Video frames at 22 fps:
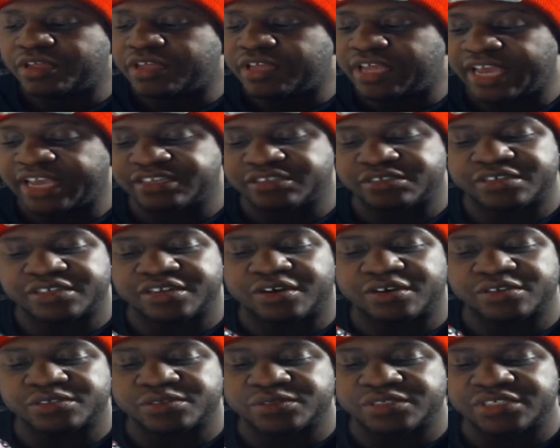you can
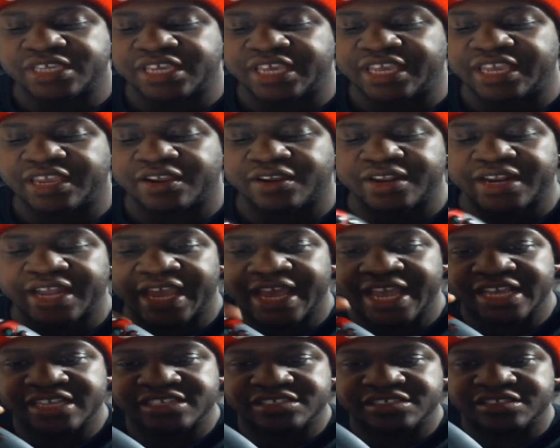also see here, it
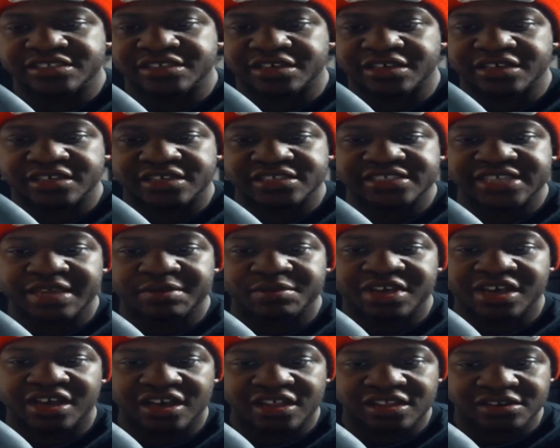has the same
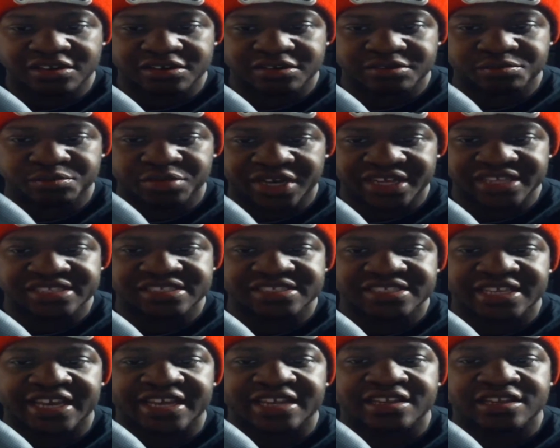colored buttons
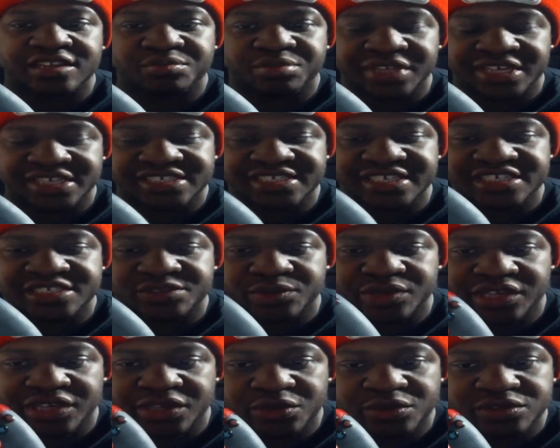that the PlayStation
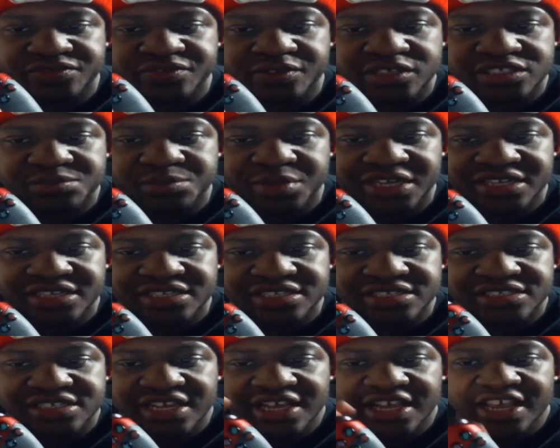would use for its
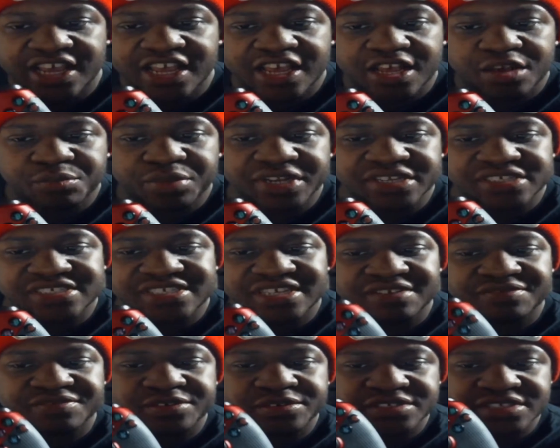buttons. But
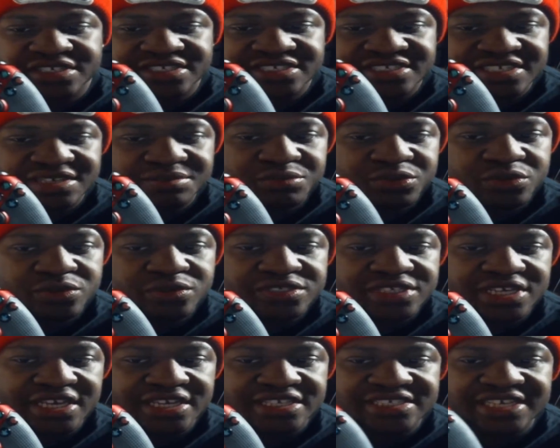instead of using the
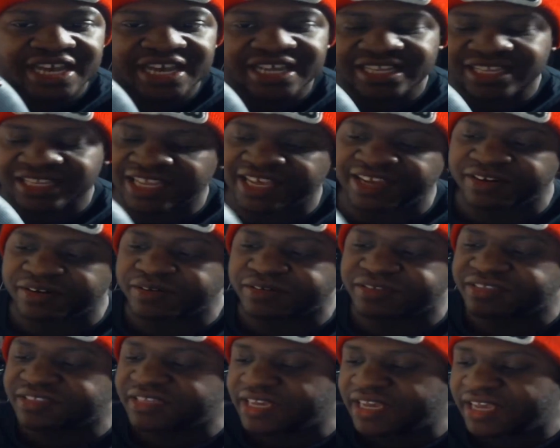symbols, it's got
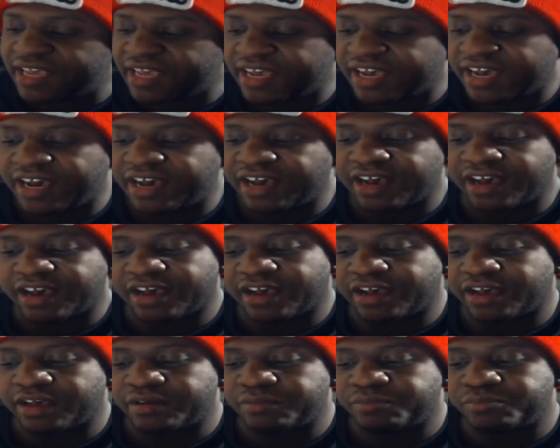letters.
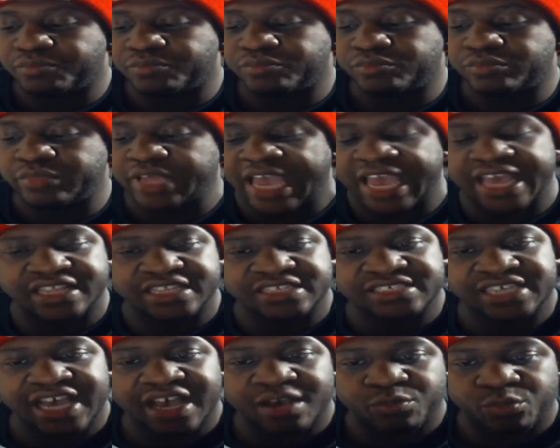At the
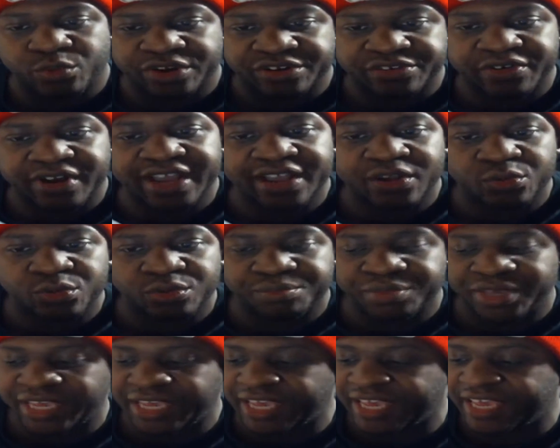top where a triangle would
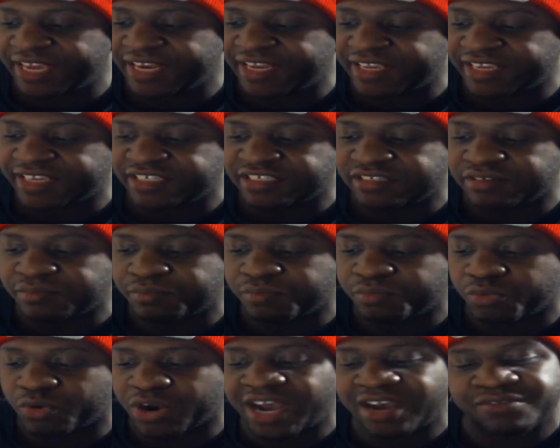be, it is
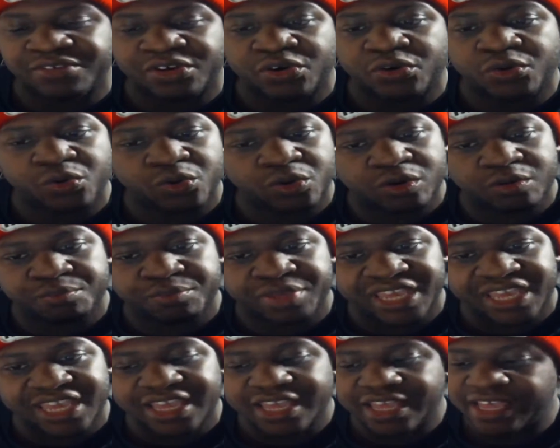Bravo or
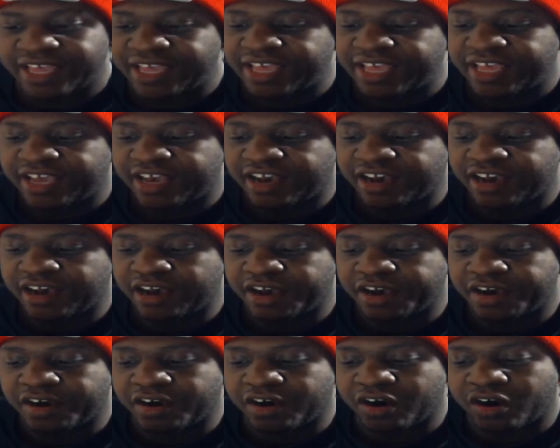B.
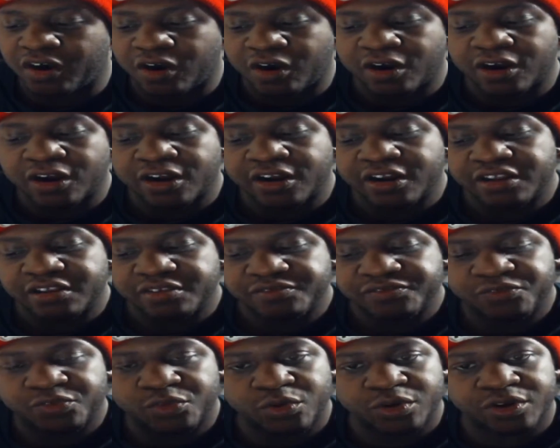R
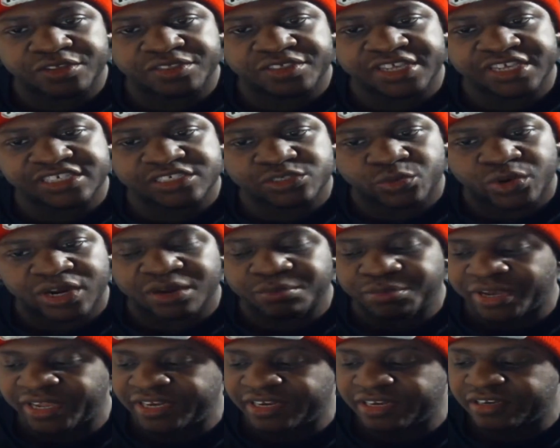for the square
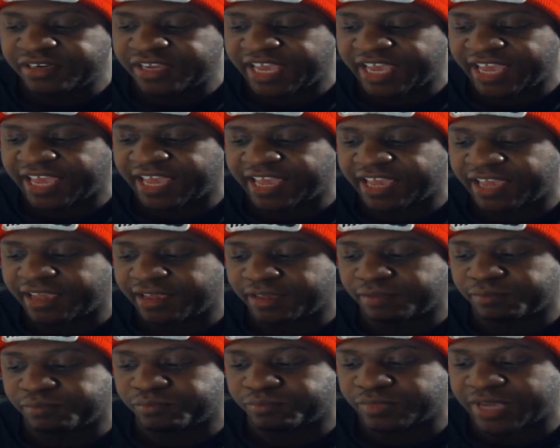button,
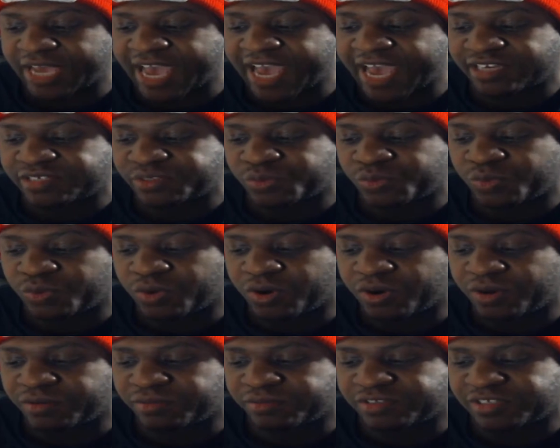a actual
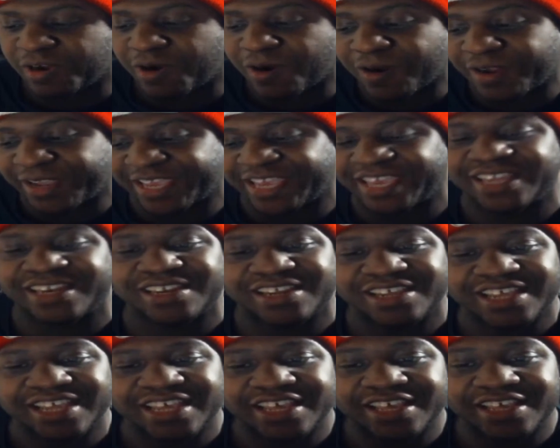target
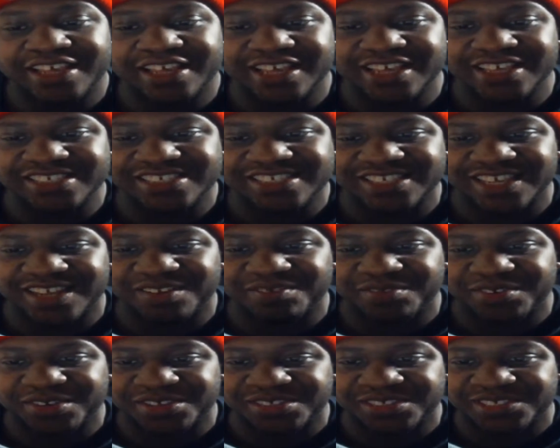instead
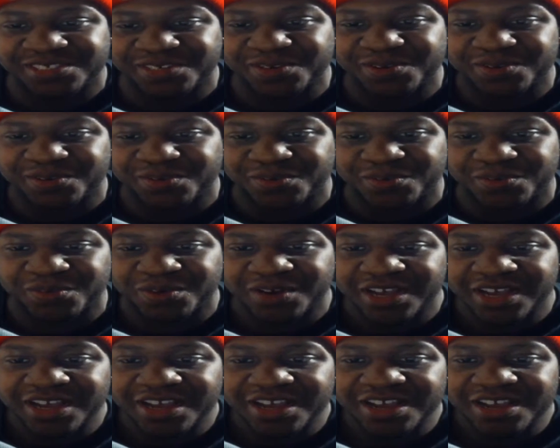of a circle
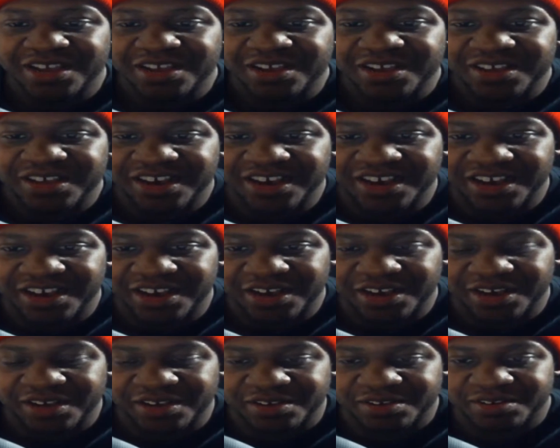
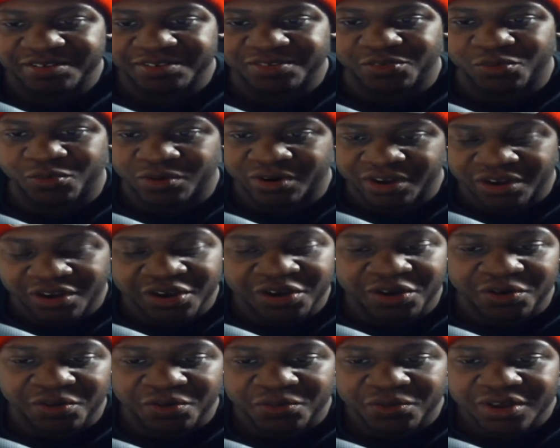or a
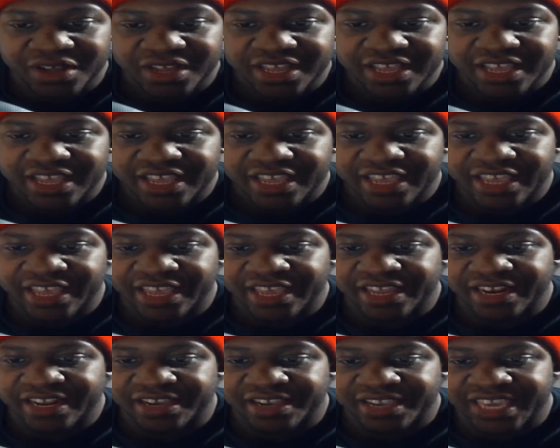O,
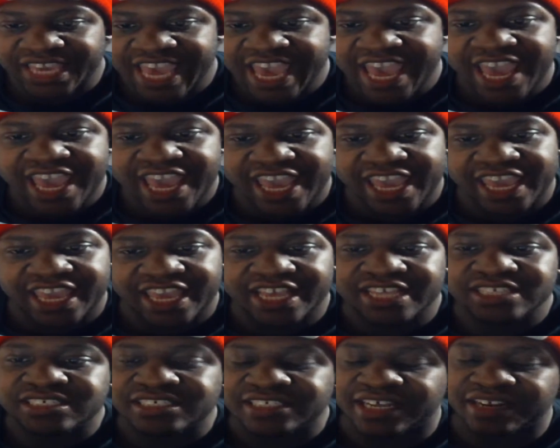and a K
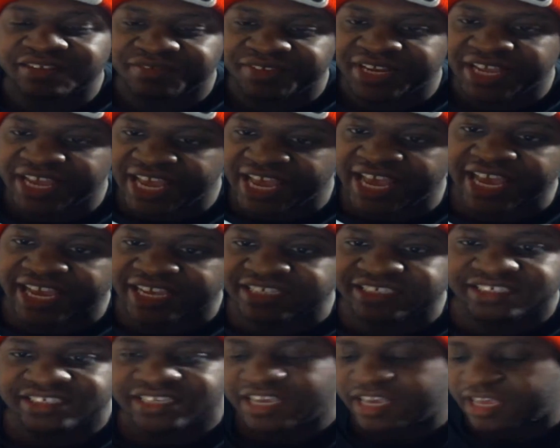instead of an
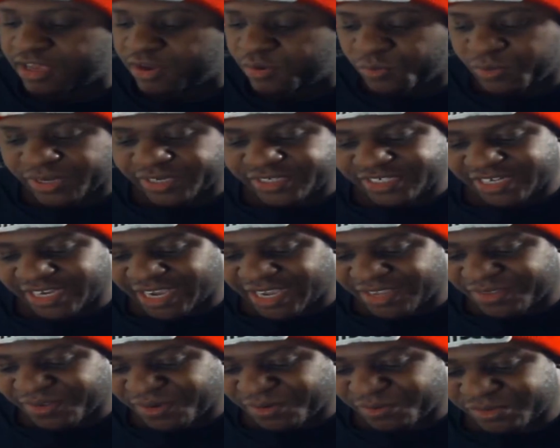X, which I
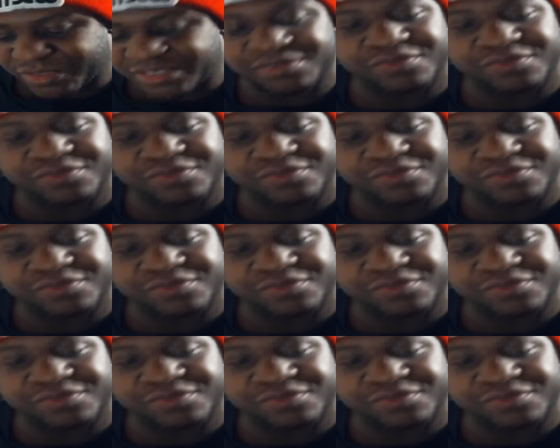thought were some